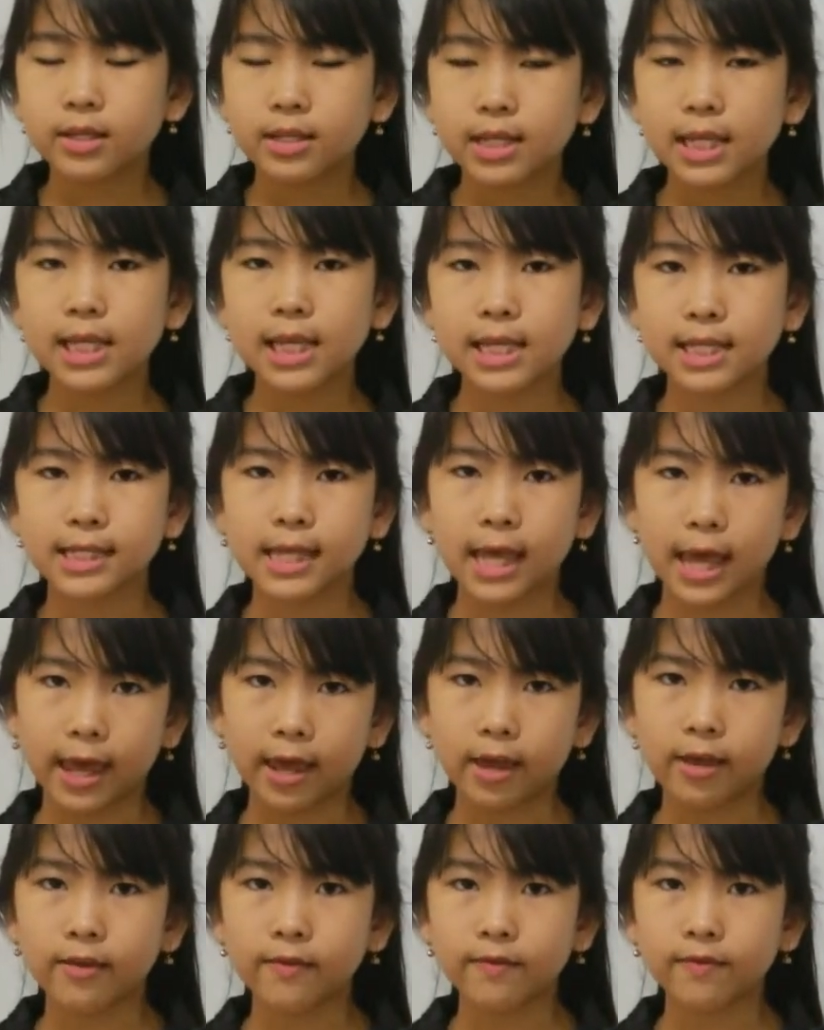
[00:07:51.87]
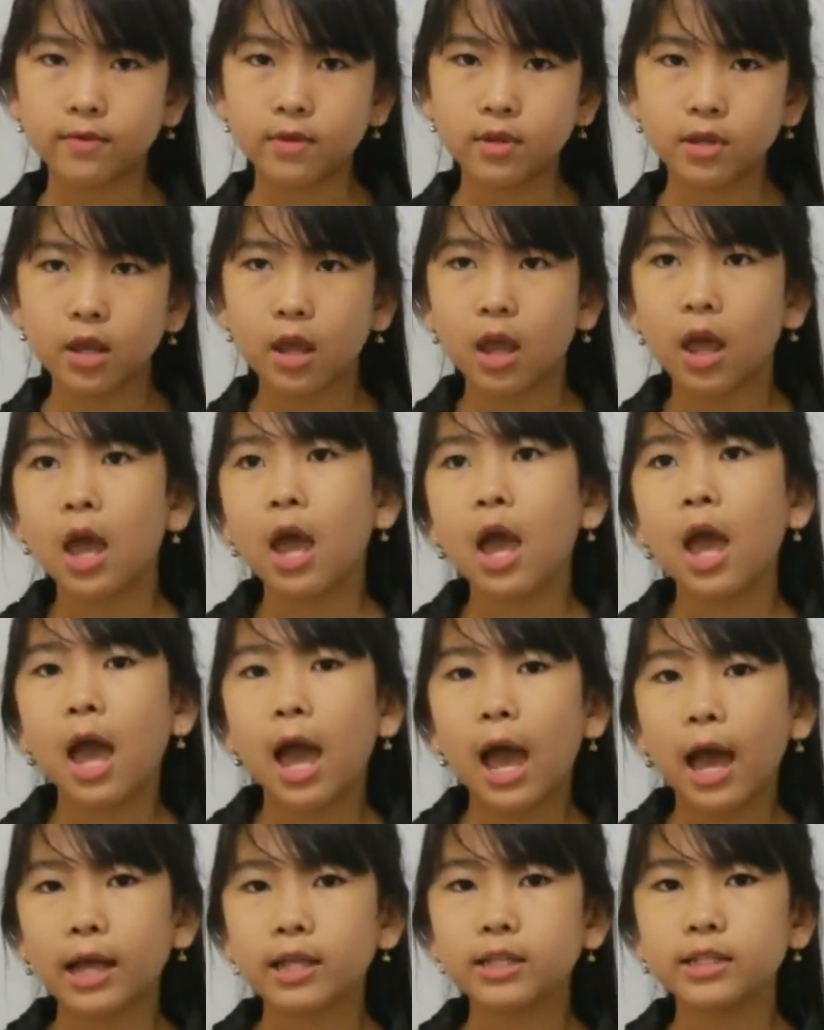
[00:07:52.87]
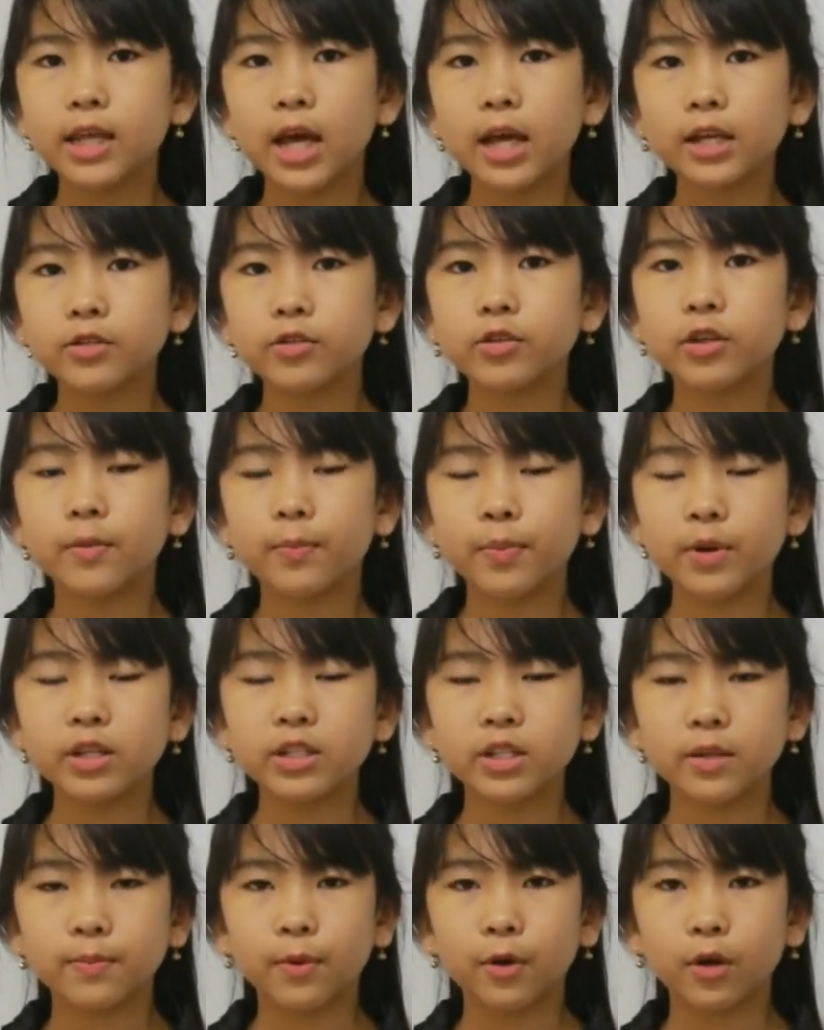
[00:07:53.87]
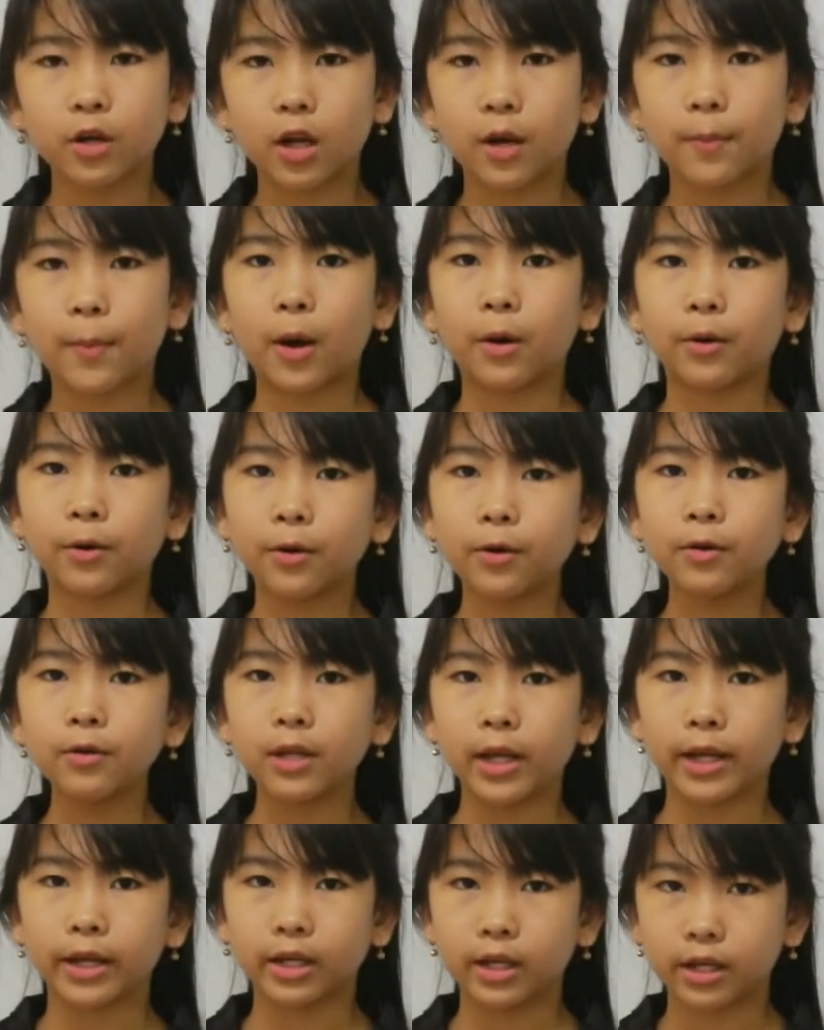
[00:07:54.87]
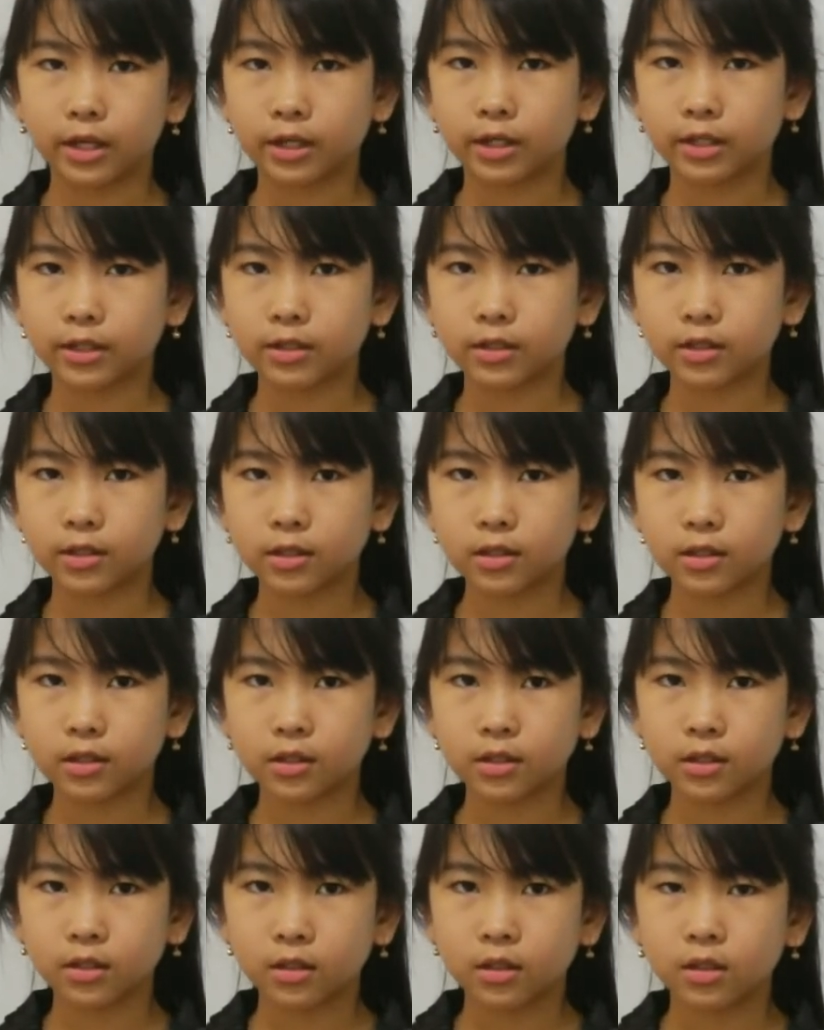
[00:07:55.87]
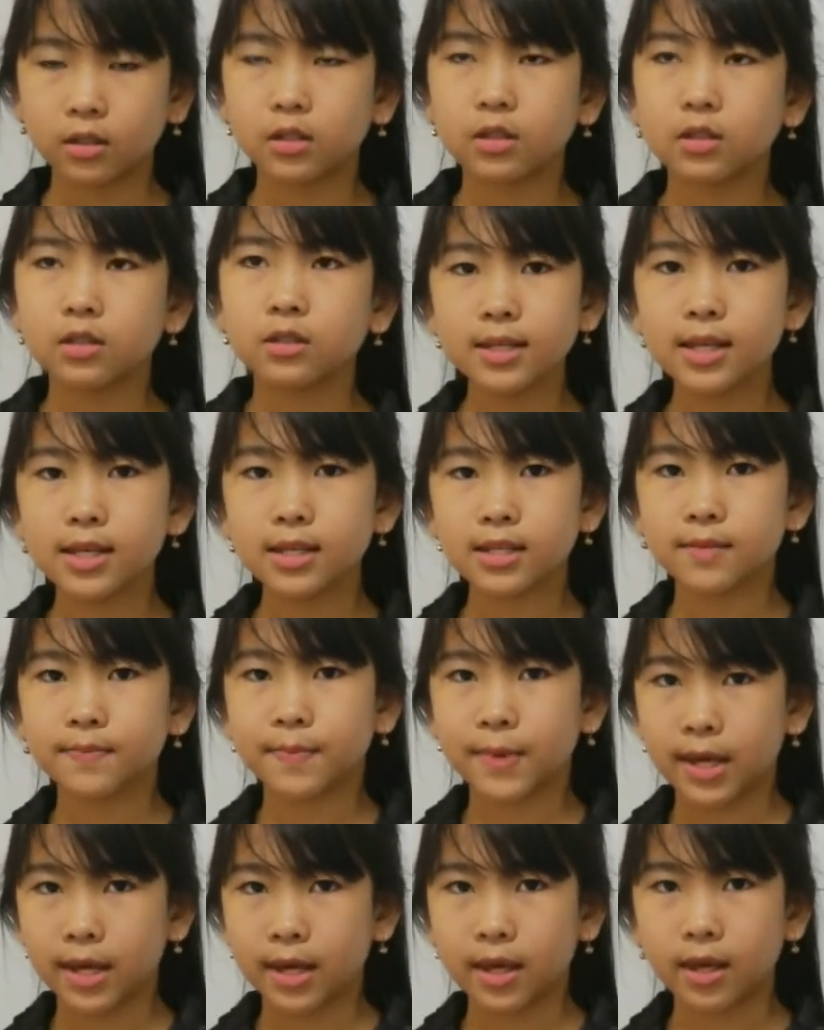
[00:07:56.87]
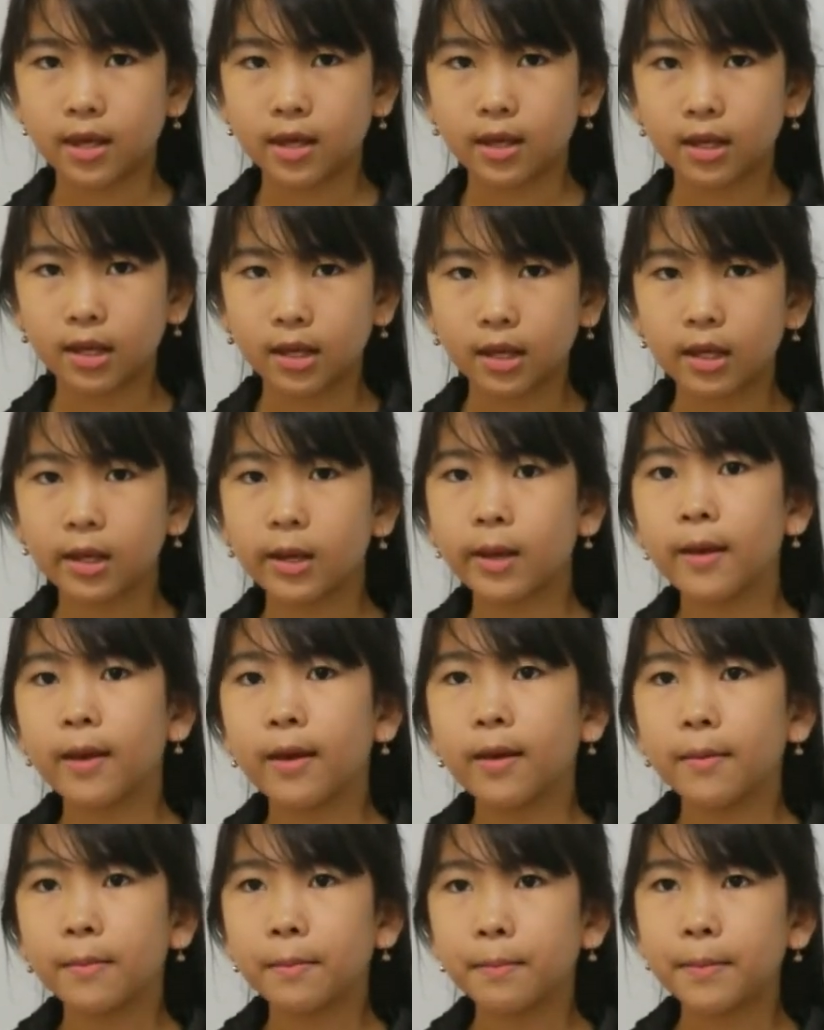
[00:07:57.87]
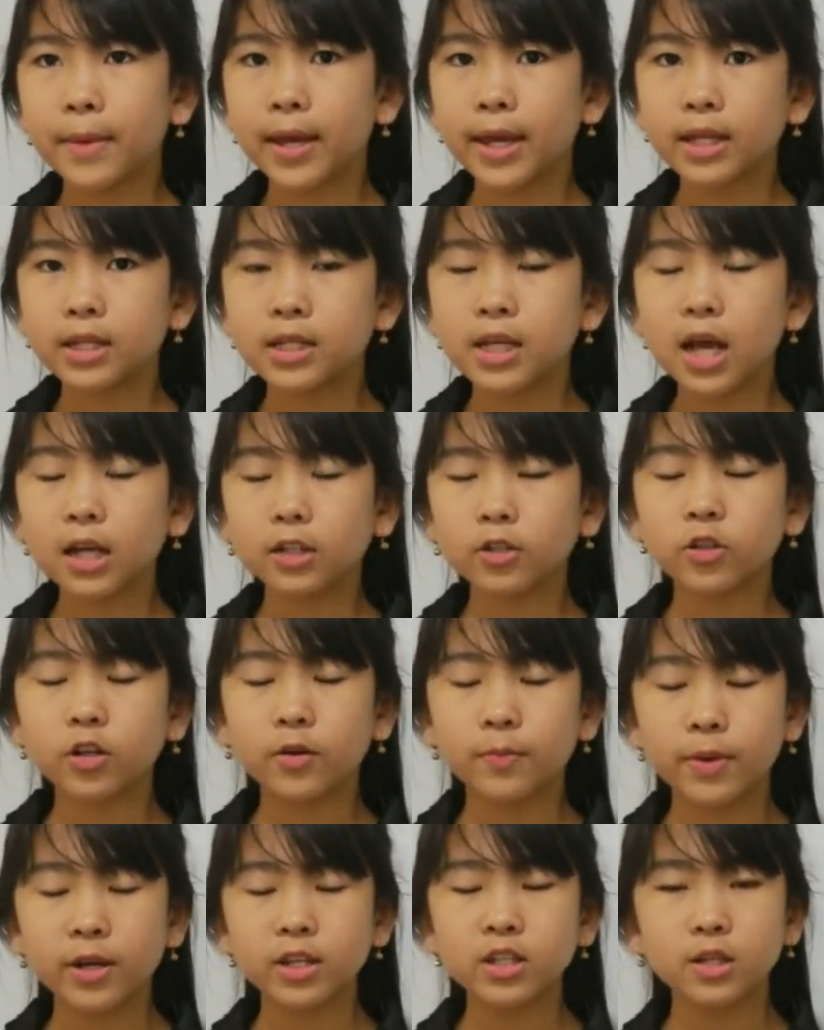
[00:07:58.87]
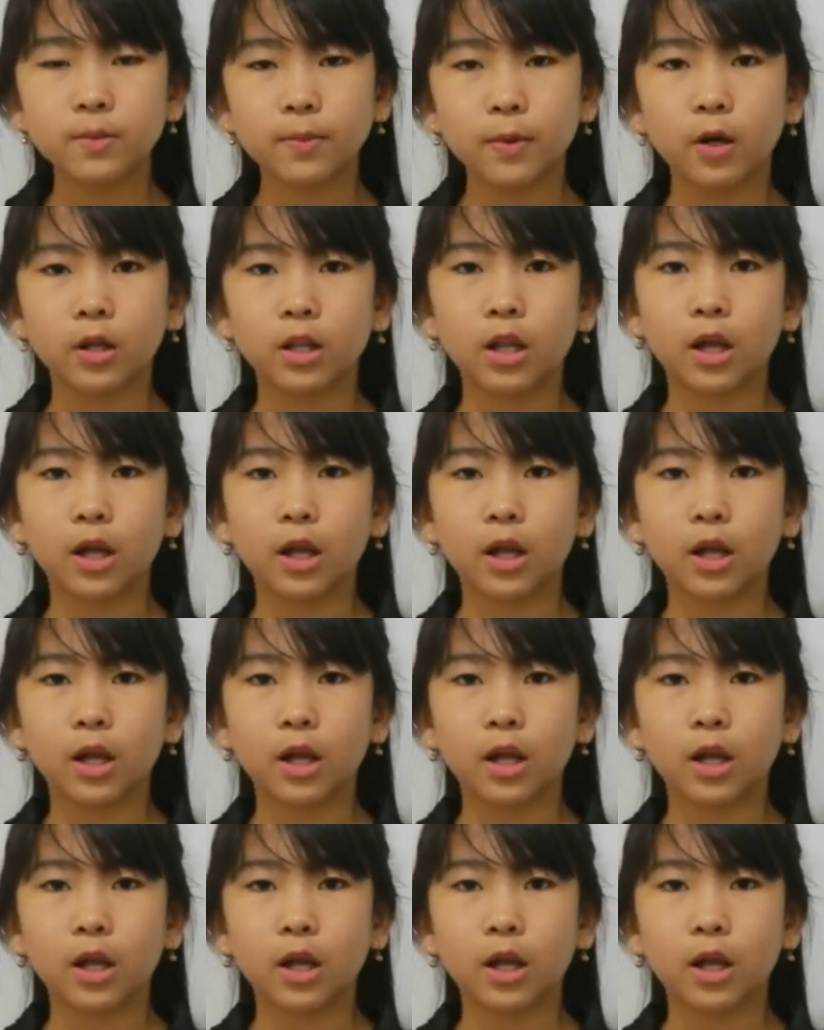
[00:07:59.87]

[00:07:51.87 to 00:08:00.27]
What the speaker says: Sentence A. I talked to the principal about online course. Sentence B. Me talk to the principal